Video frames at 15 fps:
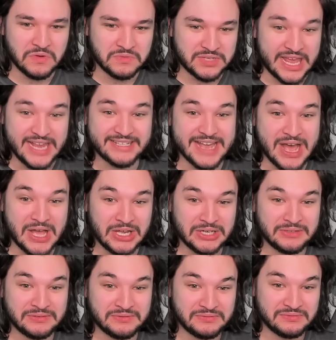
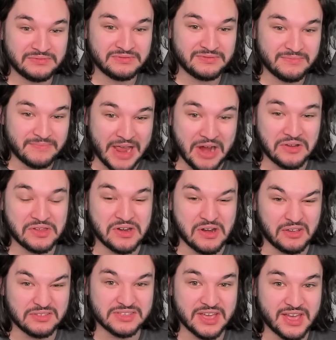takedown, power of the
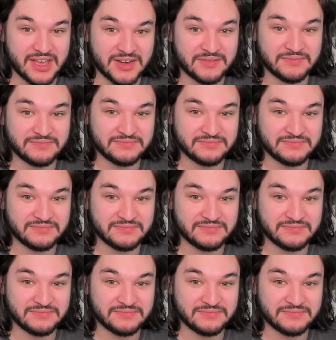dark side.